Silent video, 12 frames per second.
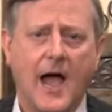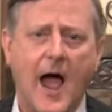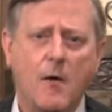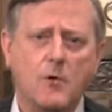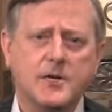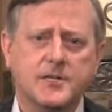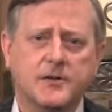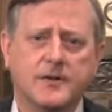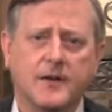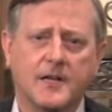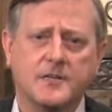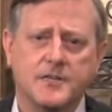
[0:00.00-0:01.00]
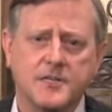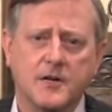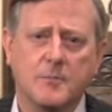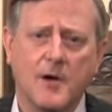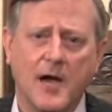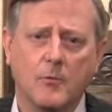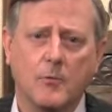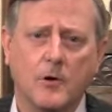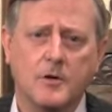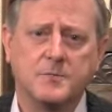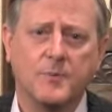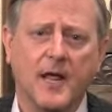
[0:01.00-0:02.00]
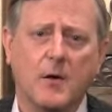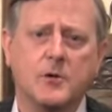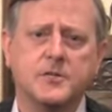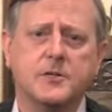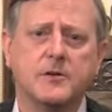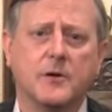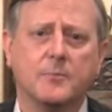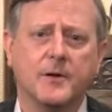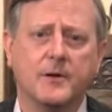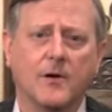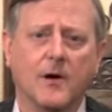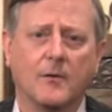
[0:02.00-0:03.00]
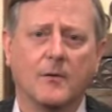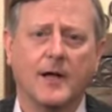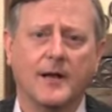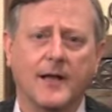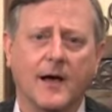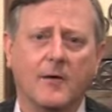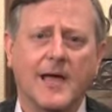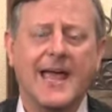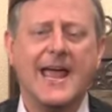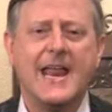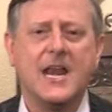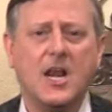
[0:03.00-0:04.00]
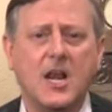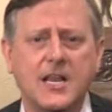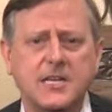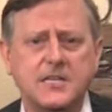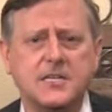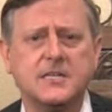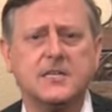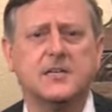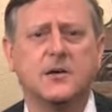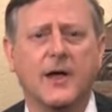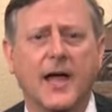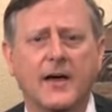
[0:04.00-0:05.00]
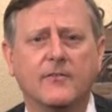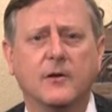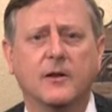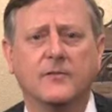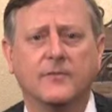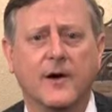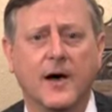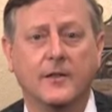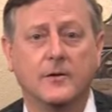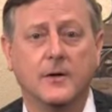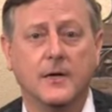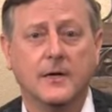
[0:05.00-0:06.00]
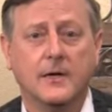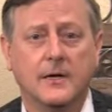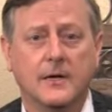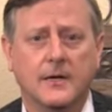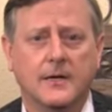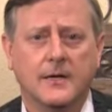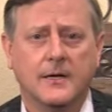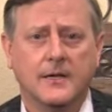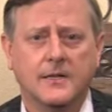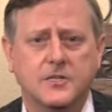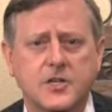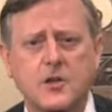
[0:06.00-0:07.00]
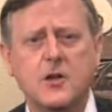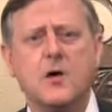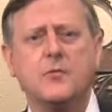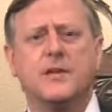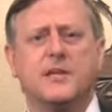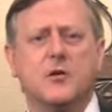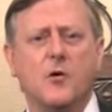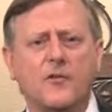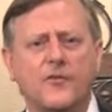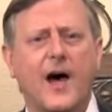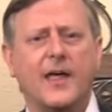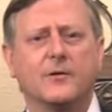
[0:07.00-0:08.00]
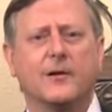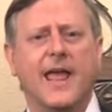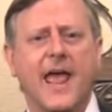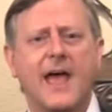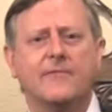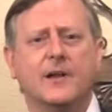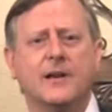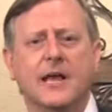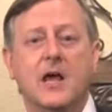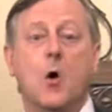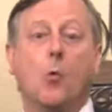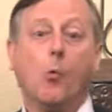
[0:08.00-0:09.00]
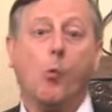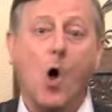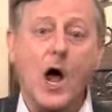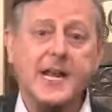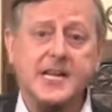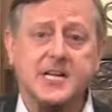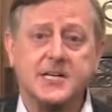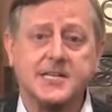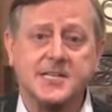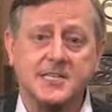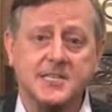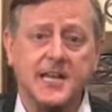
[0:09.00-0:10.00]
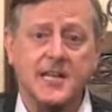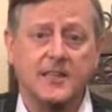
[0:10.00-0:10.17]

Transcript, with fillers: I want you to not just hear my words, but I want you to open your heart right now and listen to your Heavenly Father. Do you know that your Father in heaven wanted to say